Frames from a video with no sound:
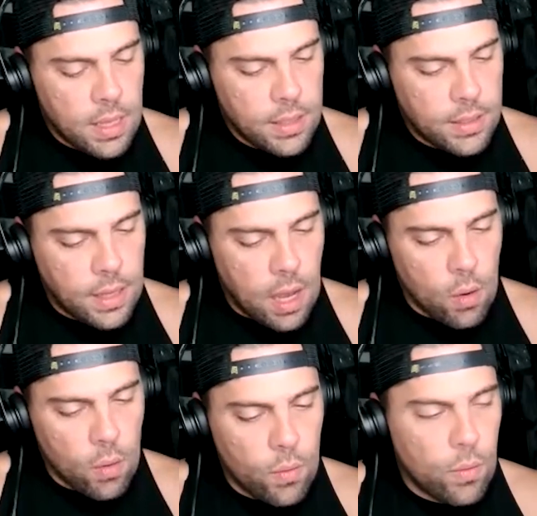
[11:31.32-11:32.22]

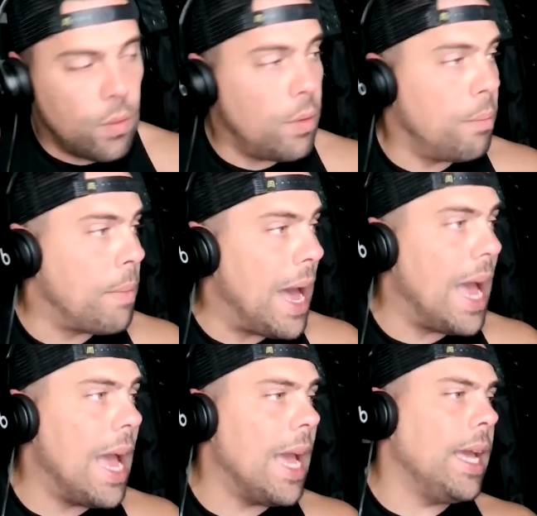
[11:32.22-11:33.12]
So
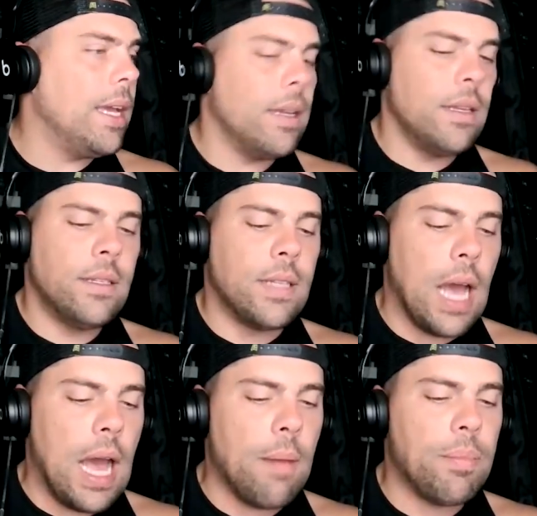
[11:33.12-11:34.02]
my
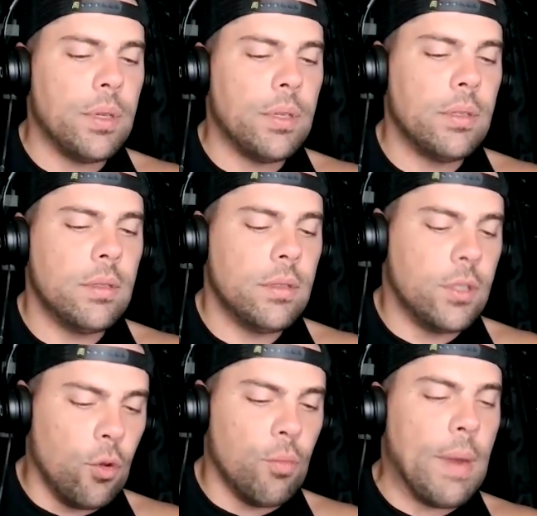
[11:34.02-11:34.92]
top
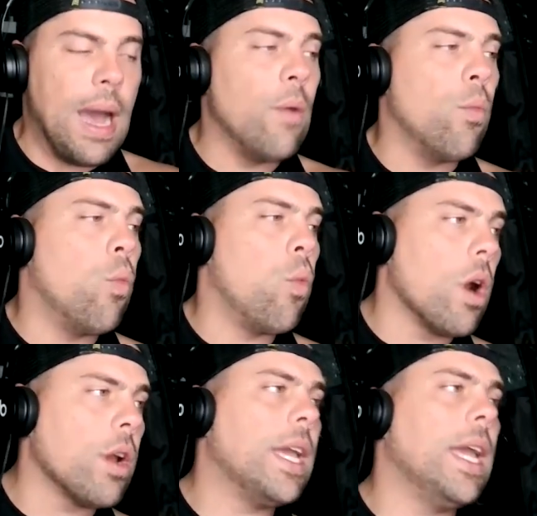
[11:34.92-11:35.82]
two, my
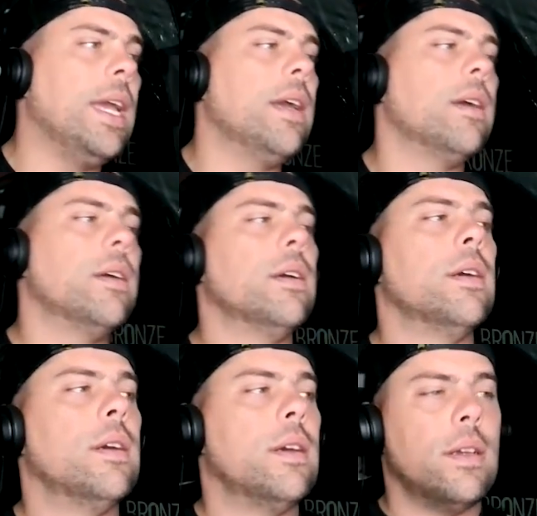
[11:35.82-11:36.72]
working
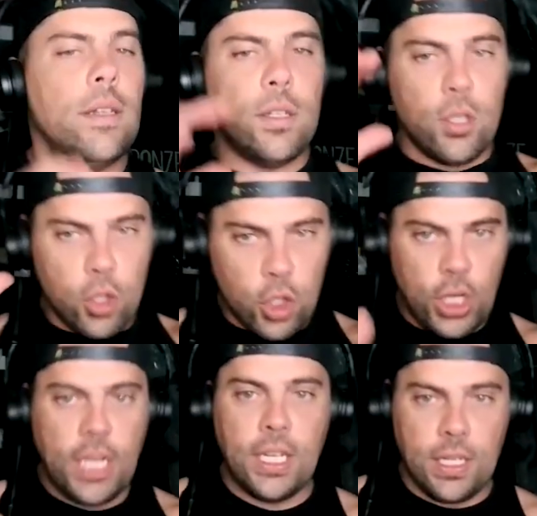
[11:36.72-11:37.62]

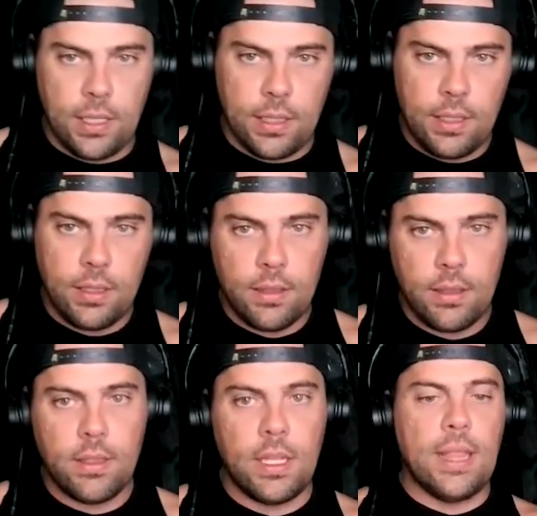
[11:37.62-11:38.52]
geniuses,
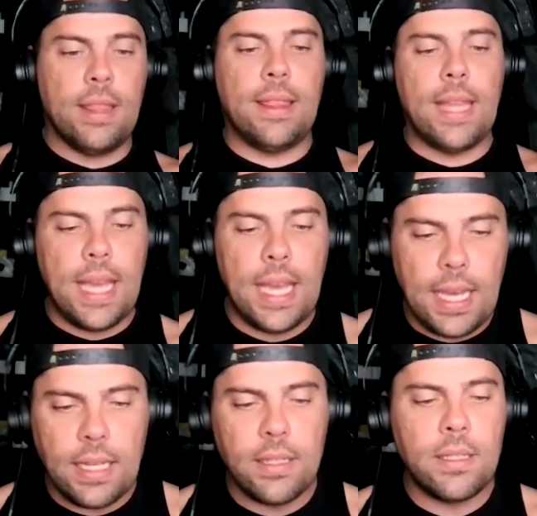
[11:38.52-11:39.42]
the
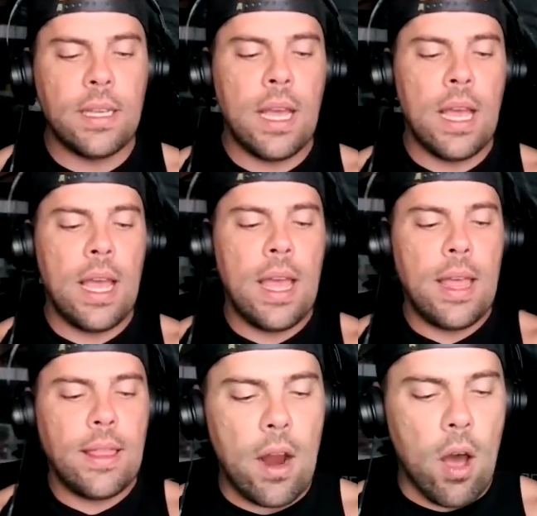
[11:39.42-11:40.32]
things
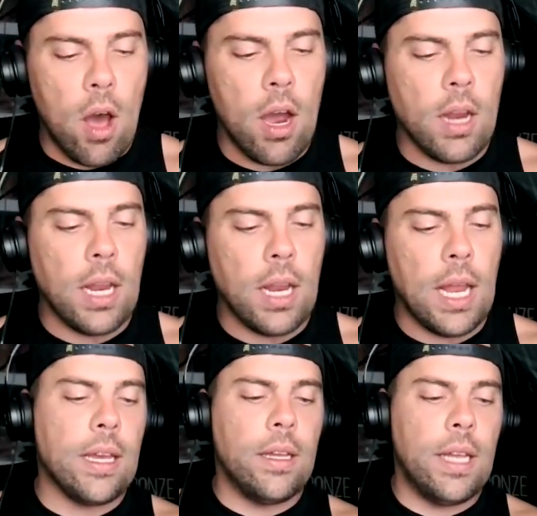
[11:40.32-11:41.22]
that are
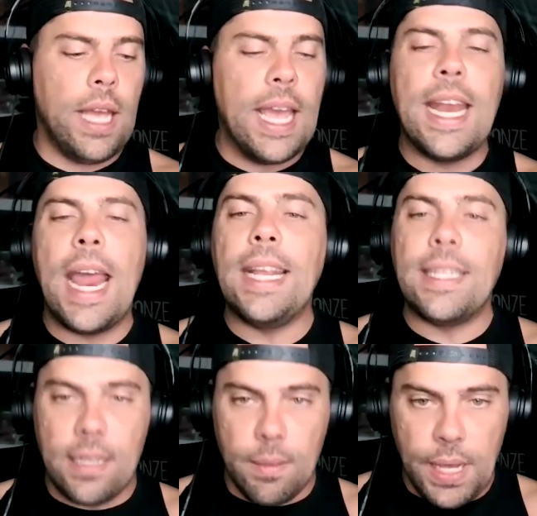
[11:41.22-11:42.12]
like
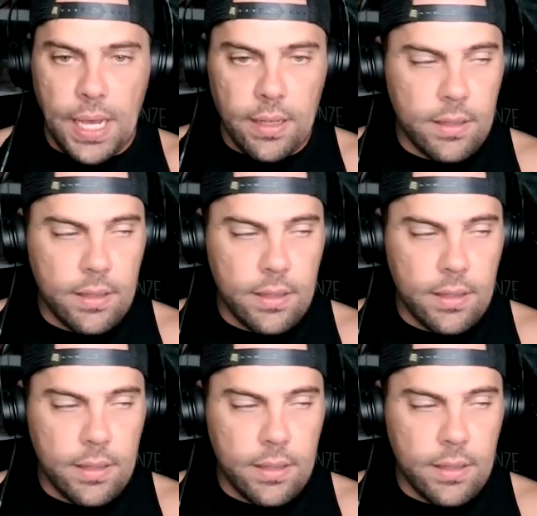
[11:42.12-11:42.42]
innate to me: